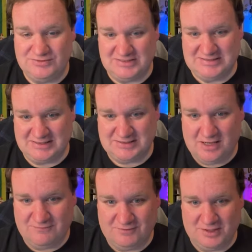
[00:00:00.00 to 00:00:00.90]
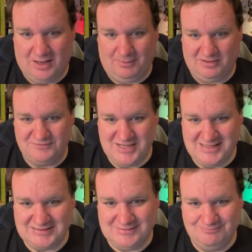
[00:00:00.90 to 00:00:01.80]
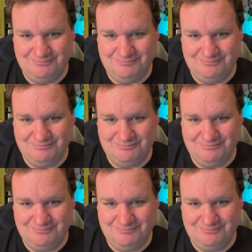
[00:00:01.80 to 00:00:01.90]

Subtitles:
on TikTok for a couple of days.